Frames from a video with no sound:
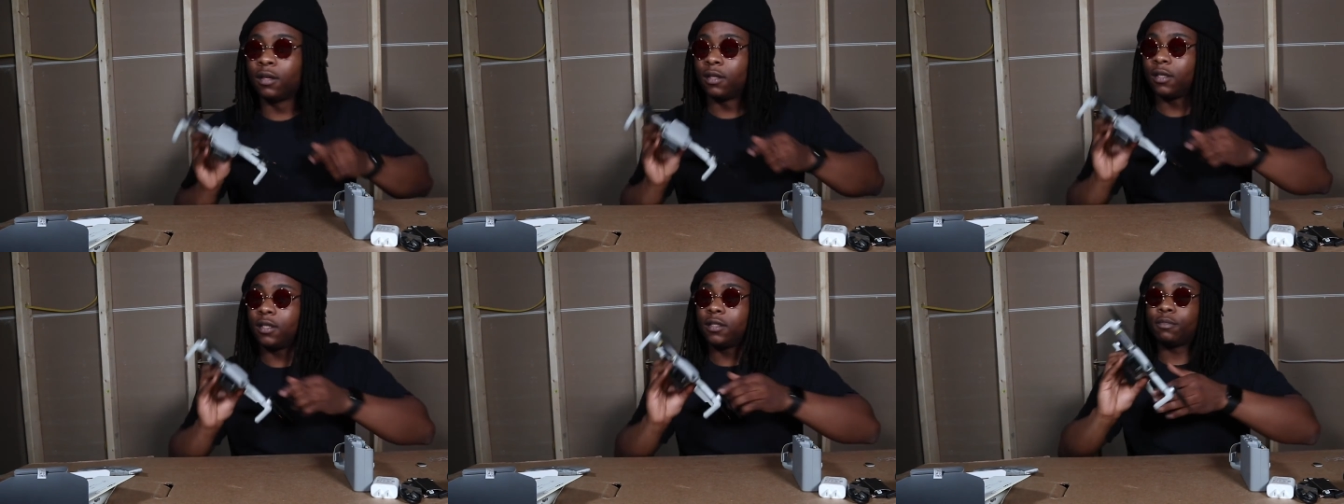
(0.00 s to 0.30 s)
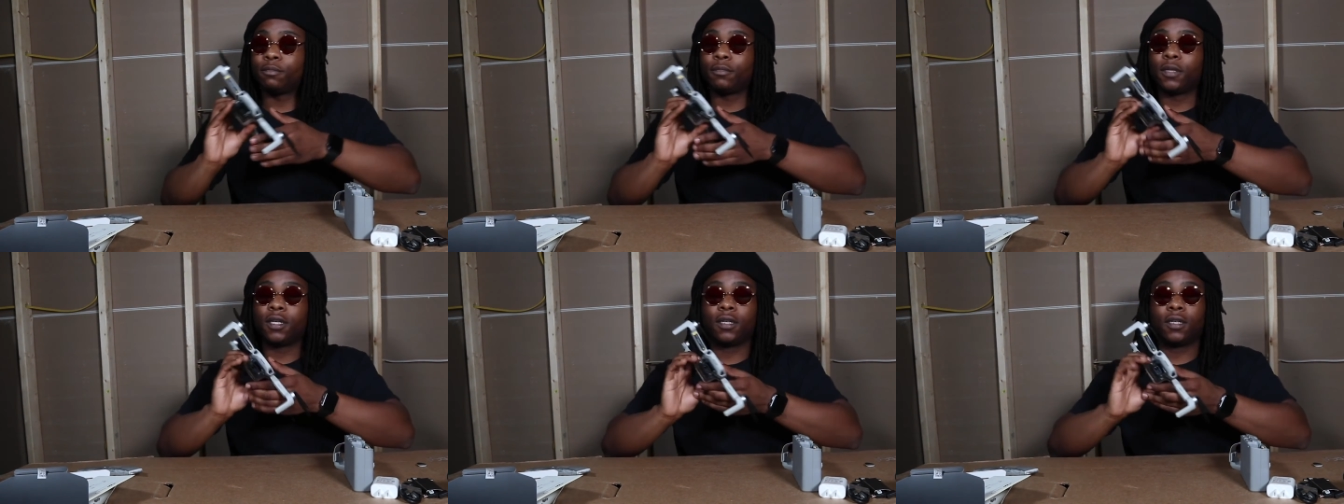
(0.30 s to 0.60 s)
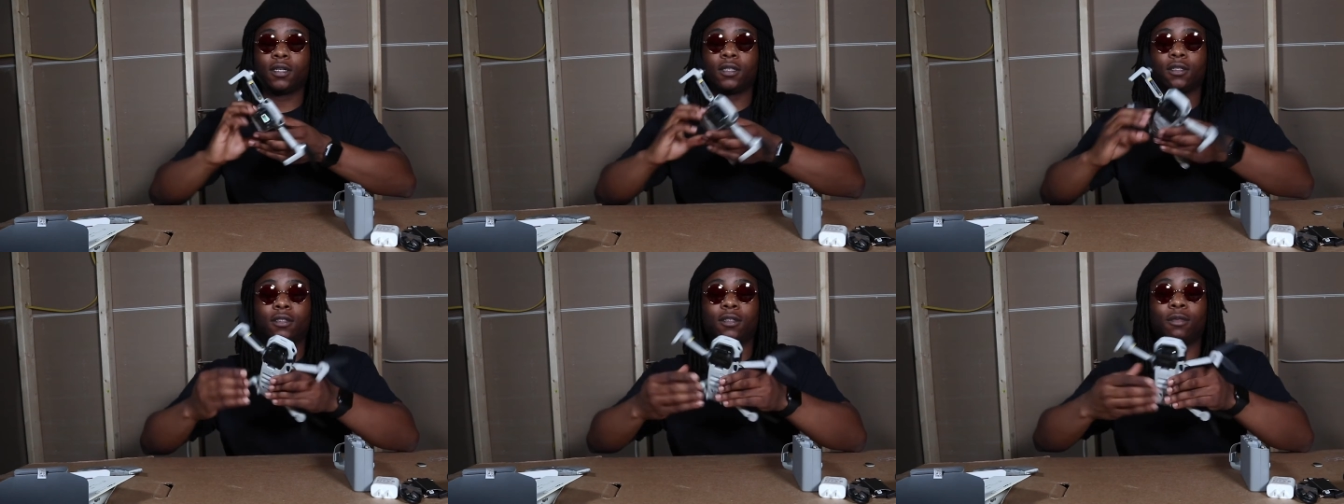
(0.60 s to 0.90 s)
This mug
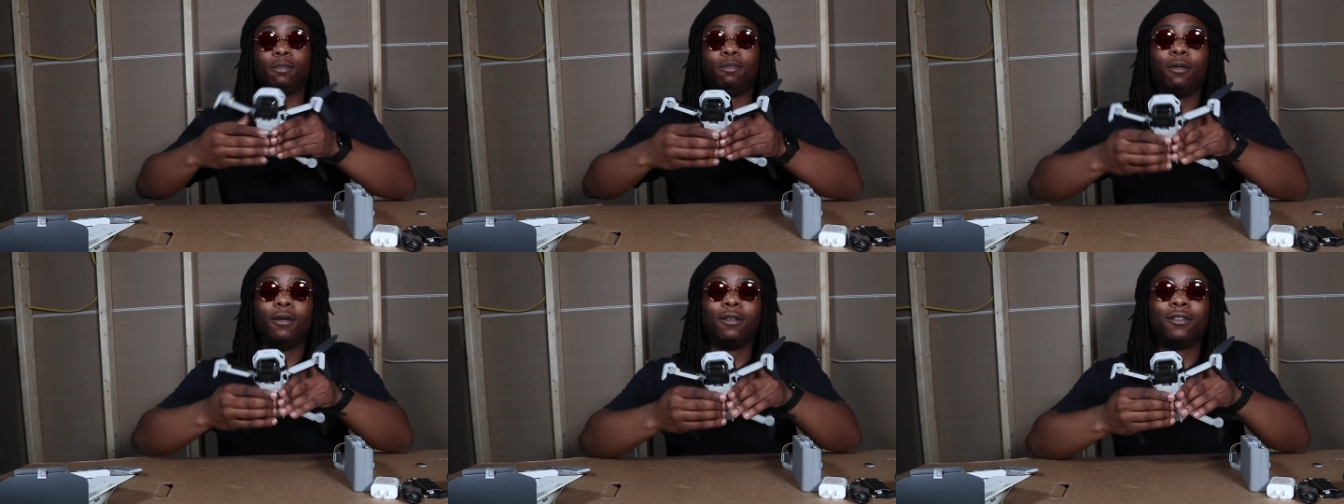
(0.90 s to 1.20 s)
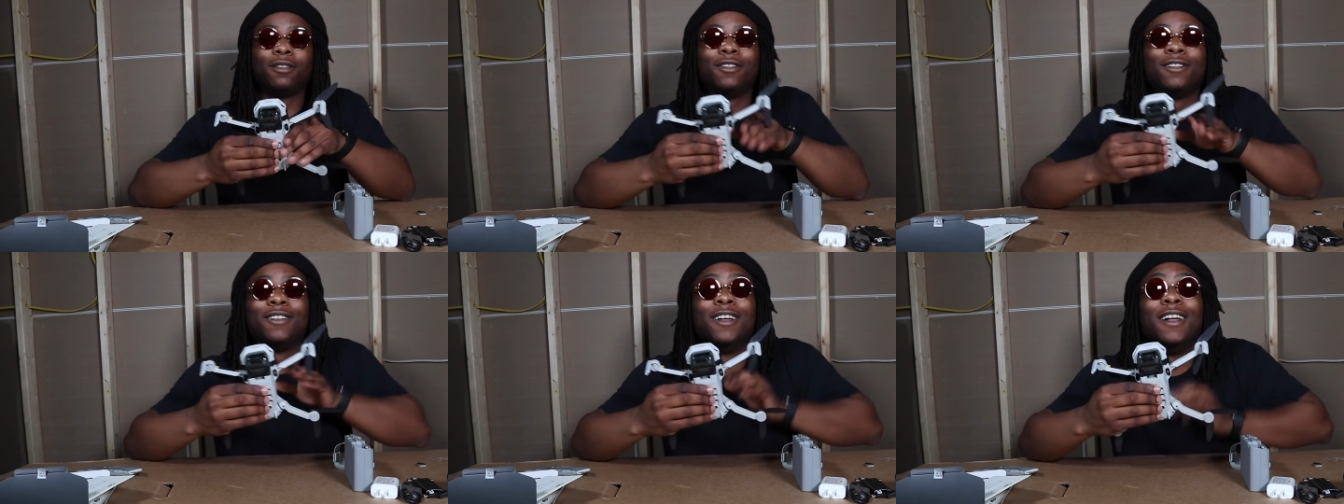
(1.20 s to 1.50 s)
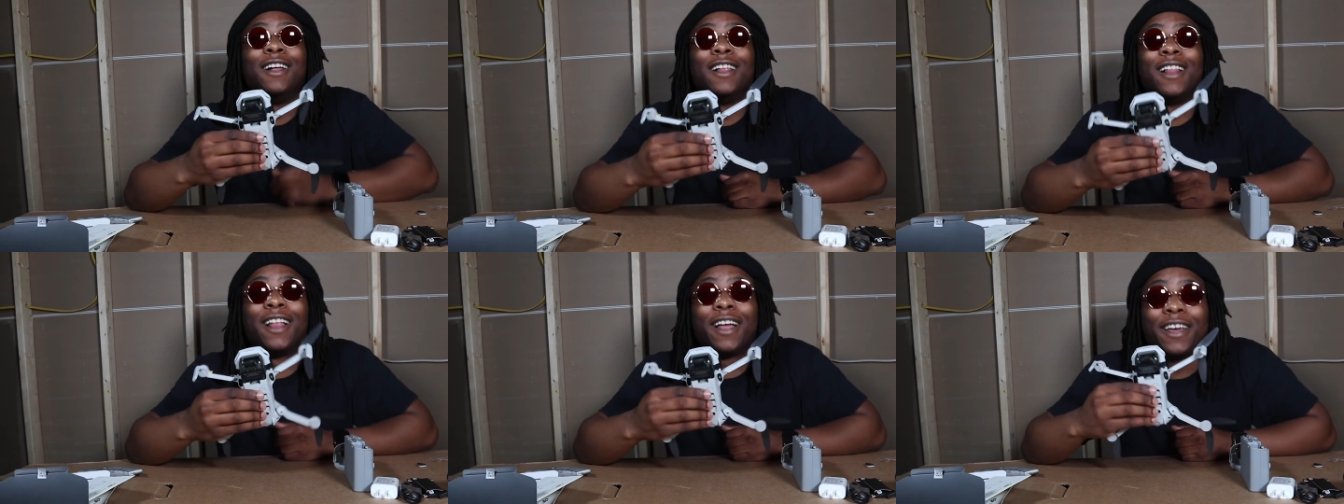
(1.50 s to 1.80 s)
is
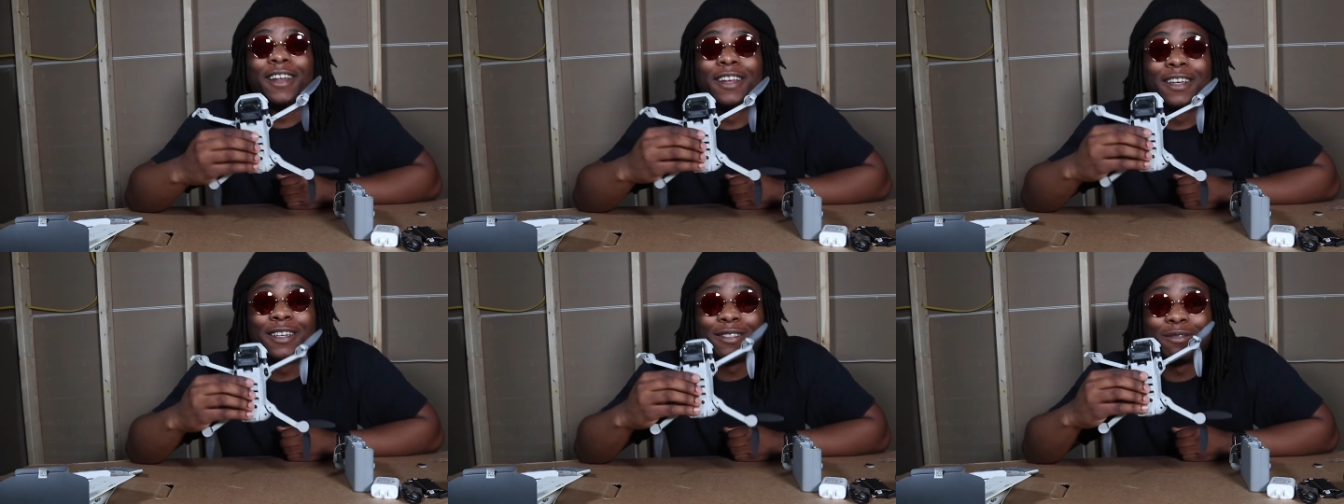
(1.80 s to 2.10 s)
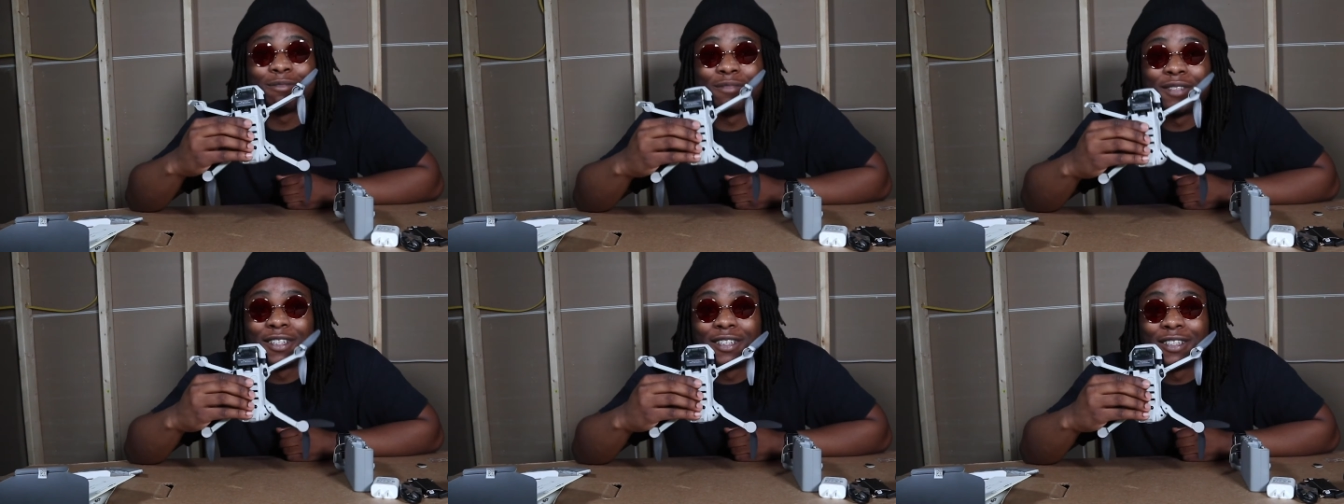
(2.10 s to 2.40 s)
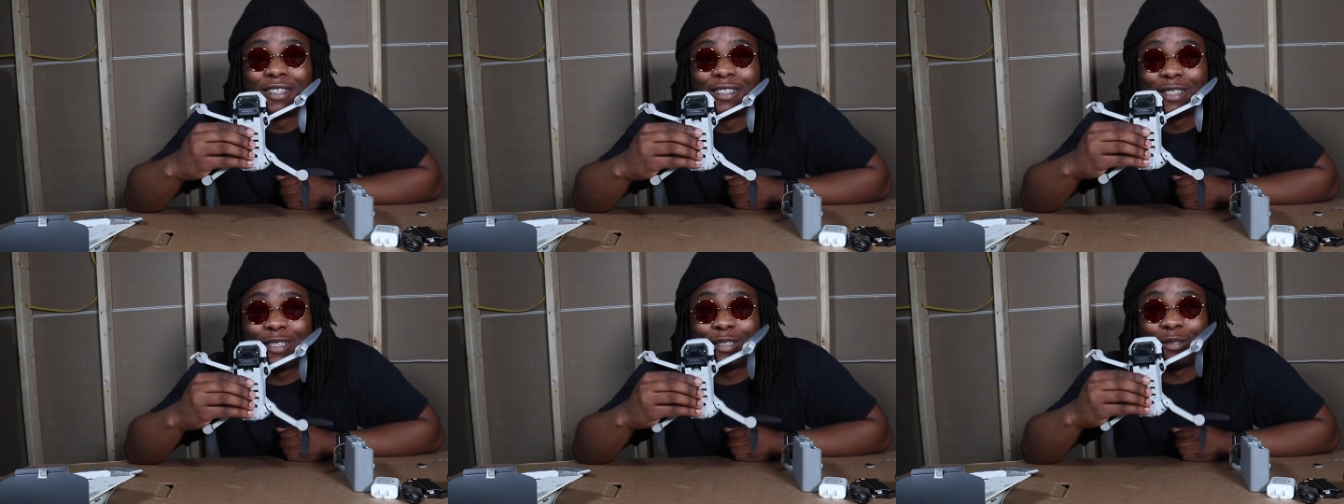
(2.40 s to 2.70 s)
like this
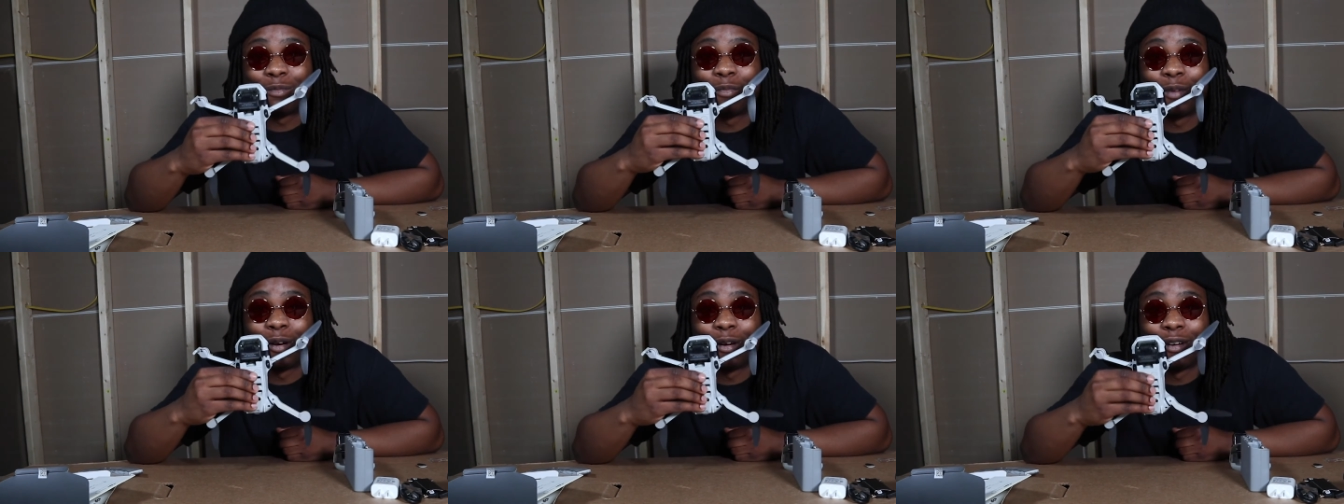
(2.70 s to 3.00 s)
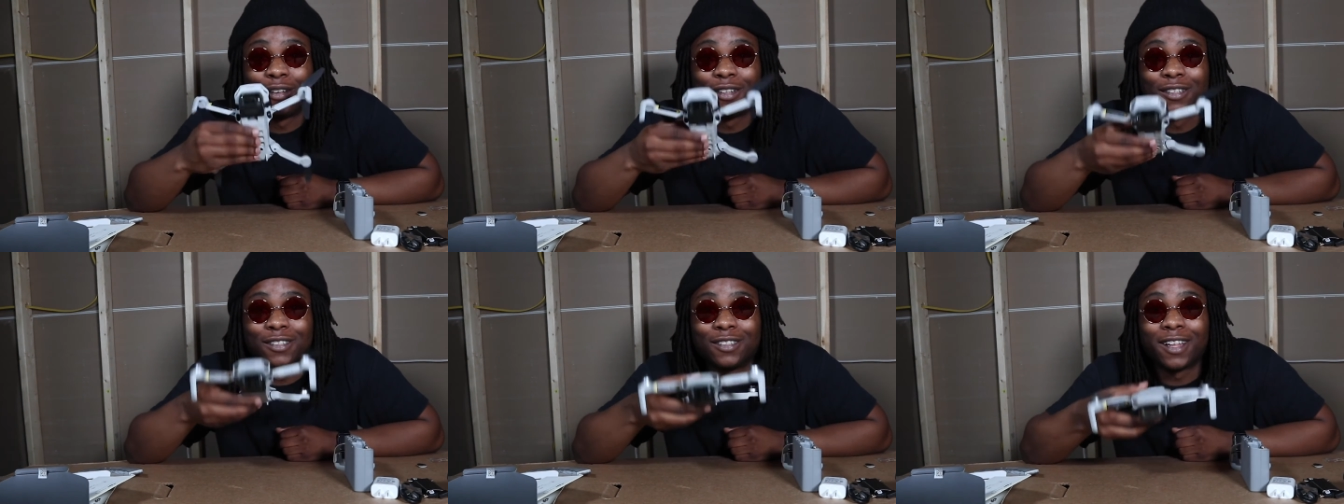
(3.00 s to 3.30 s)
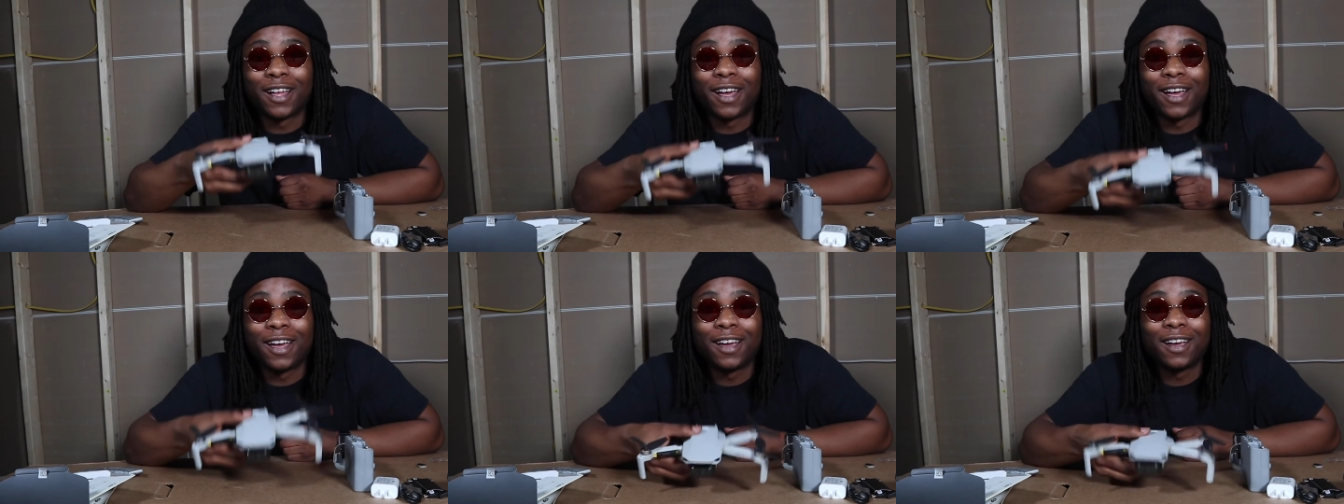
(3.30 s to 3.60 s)
mug is small,
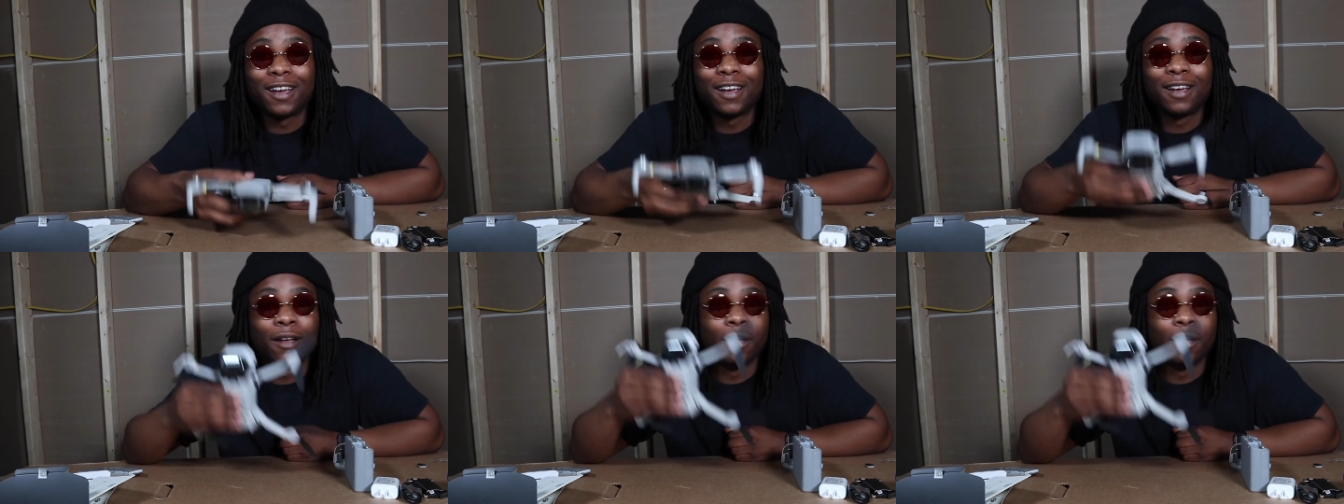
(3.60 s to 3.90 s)
like